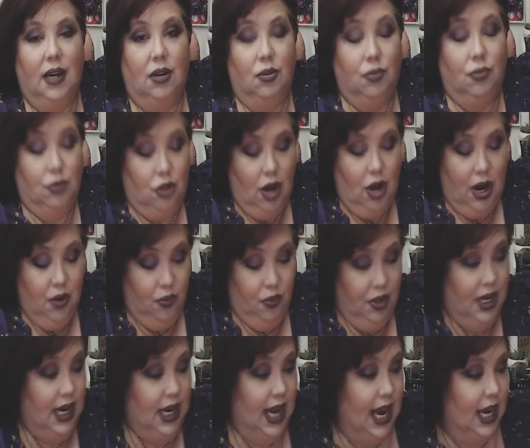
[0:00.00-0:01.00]
try and
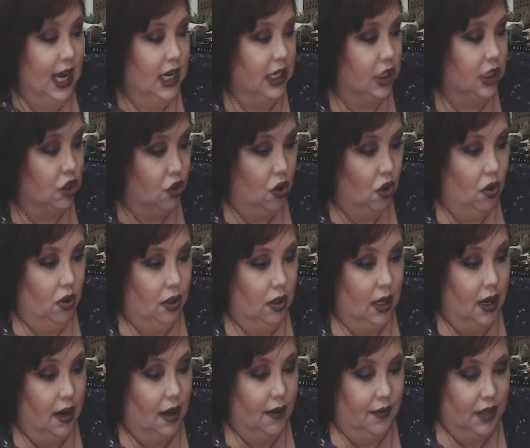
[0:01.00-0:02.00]
regain control
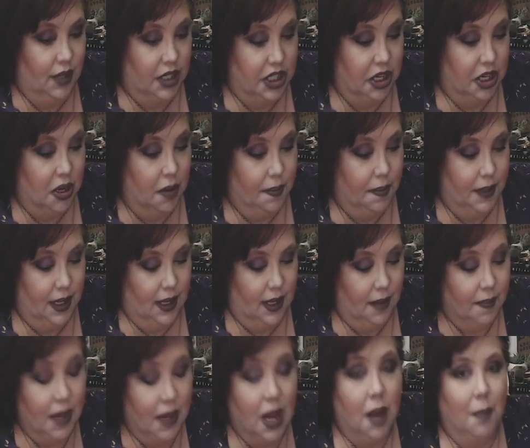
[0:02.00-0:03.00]
of the GOP.
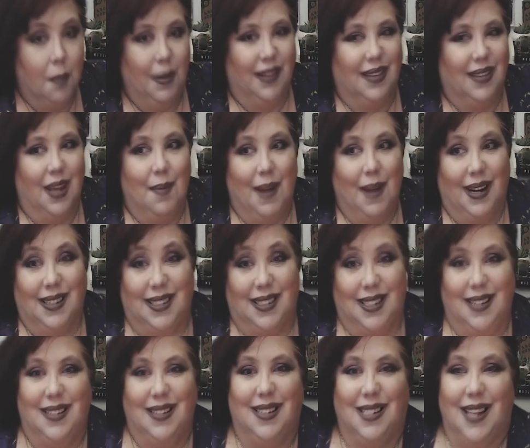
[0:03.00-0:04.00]
But they might see
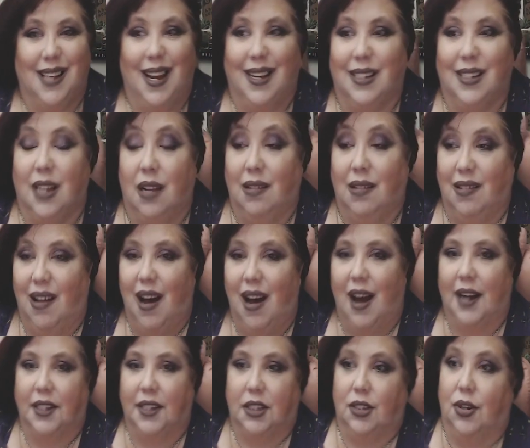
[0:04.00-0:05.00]
this as a
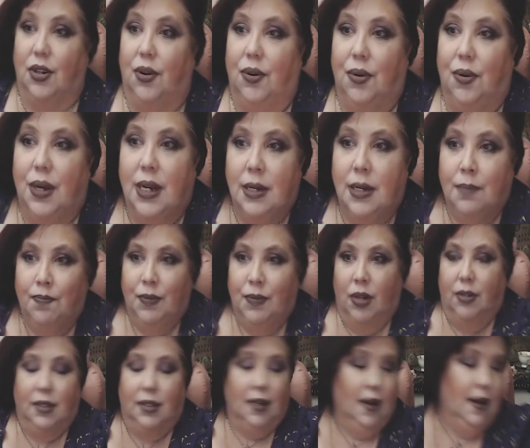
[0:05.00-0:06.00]
loss. So
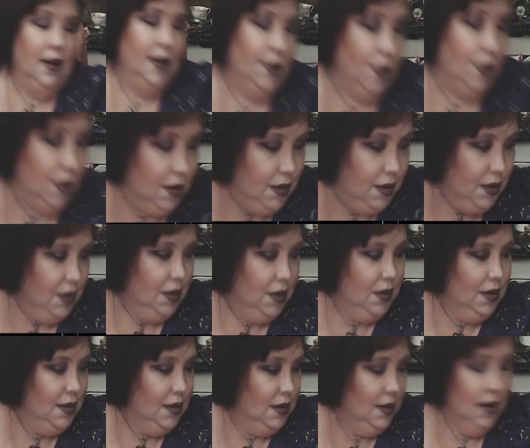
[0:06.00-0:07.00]
there's a
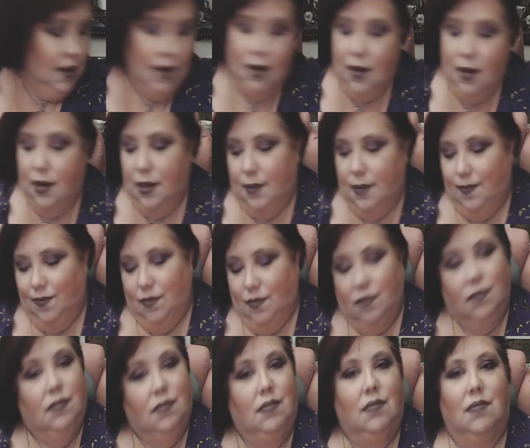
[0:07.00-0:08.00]
whole
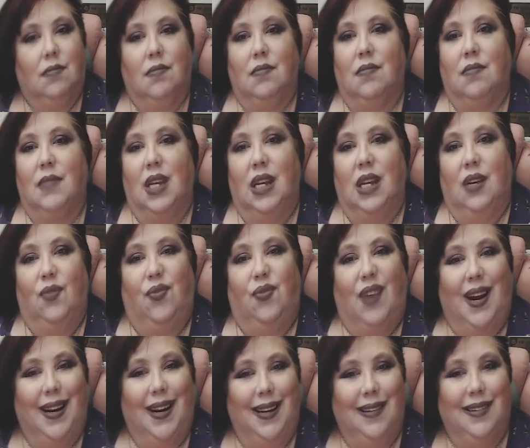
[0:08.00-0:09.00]

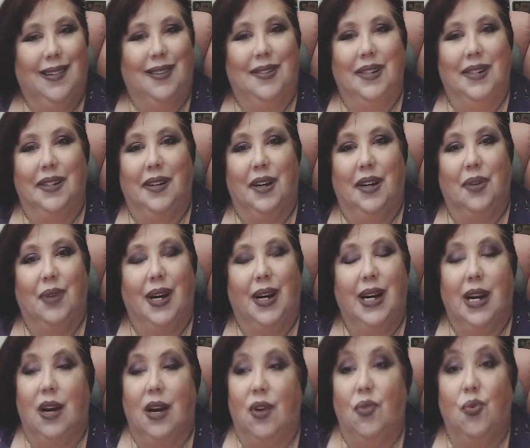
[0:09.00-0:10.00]
infighting going on right
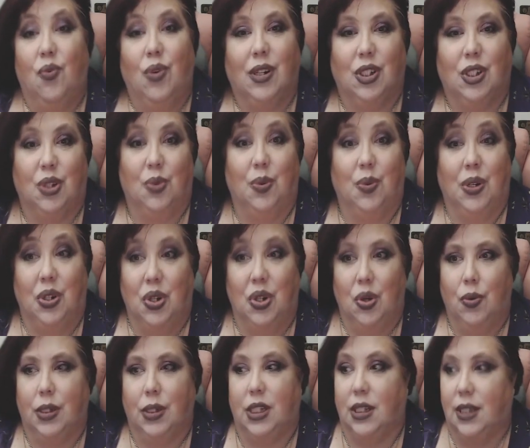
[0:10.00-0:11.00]
now. What should we do?
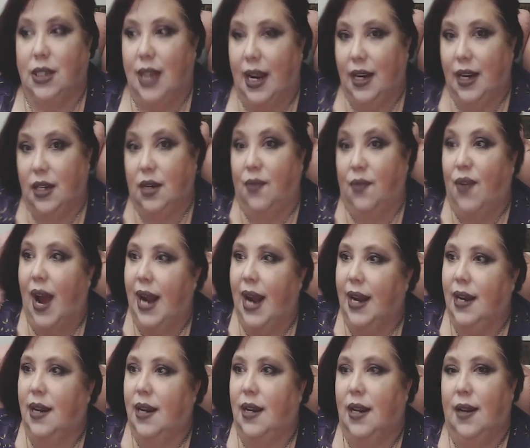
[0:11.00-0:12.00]
Which is like
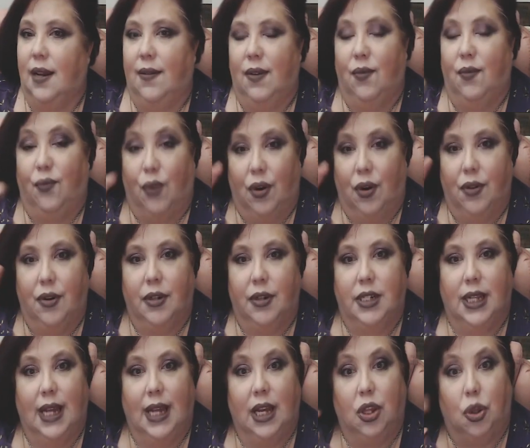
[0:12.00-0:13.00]
dividing it even further into
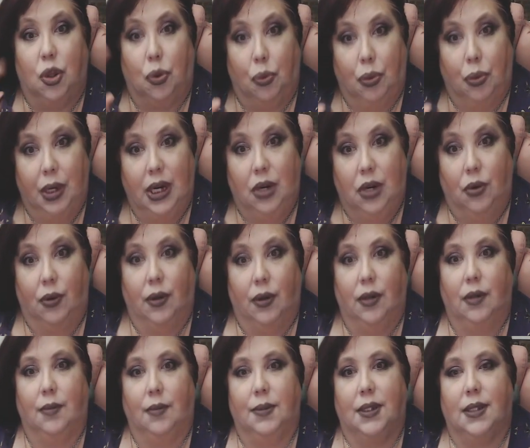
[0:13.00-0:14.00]
like three
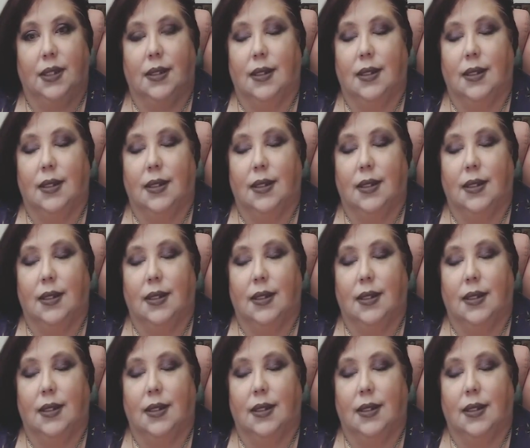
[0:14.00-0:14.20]
groups,